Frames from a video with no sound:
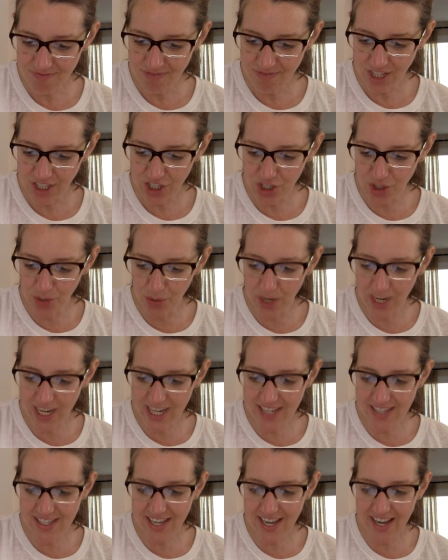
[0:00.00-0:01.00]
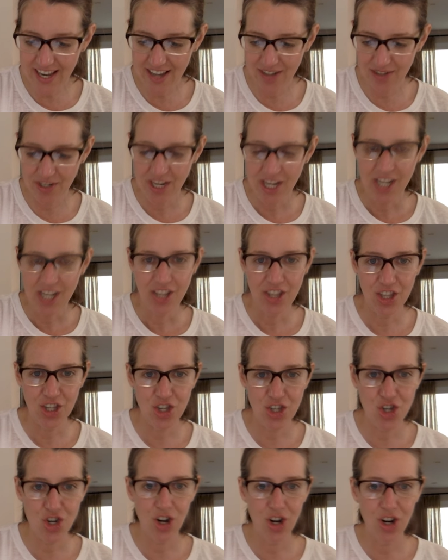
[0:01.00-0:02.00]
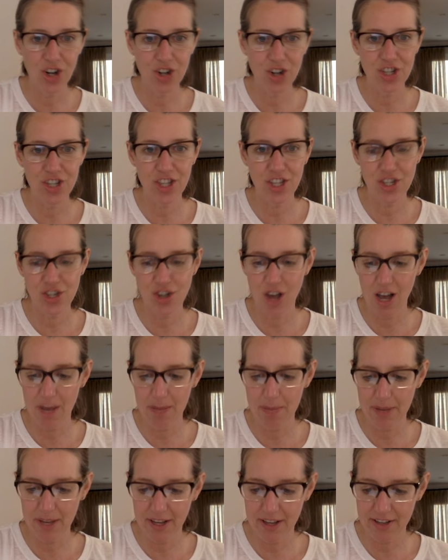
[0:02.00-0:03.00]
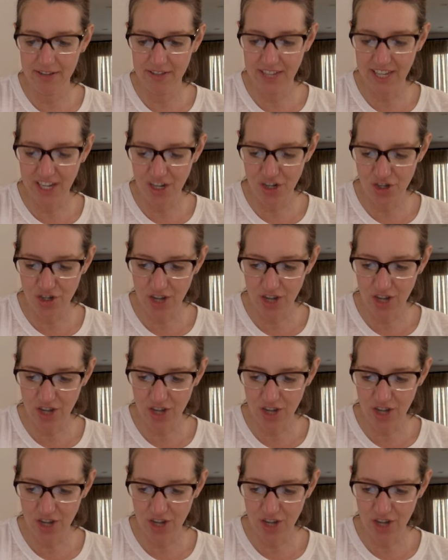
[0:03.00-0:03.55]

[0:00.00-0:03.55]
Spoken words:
You write down the charge at the top of each